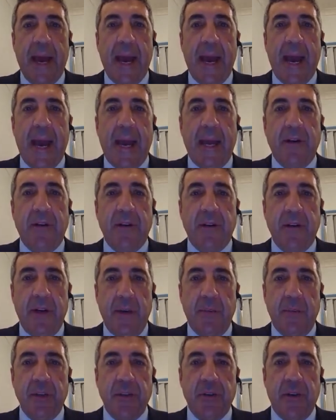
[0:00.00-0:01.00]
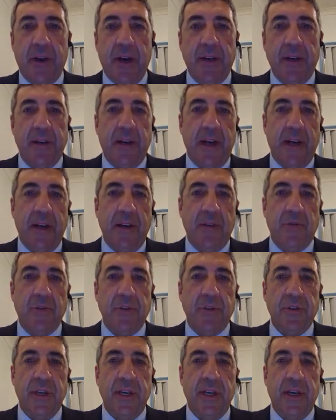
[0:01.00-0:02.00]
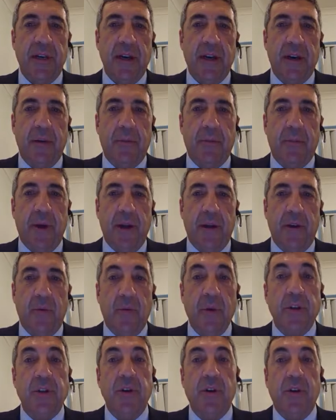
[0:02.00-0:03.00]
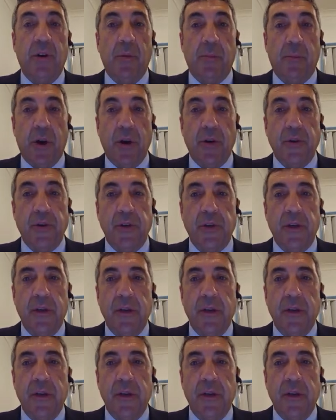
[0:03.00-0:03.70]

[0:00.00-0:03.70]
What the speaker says: and demonstrate an interesting and an original approach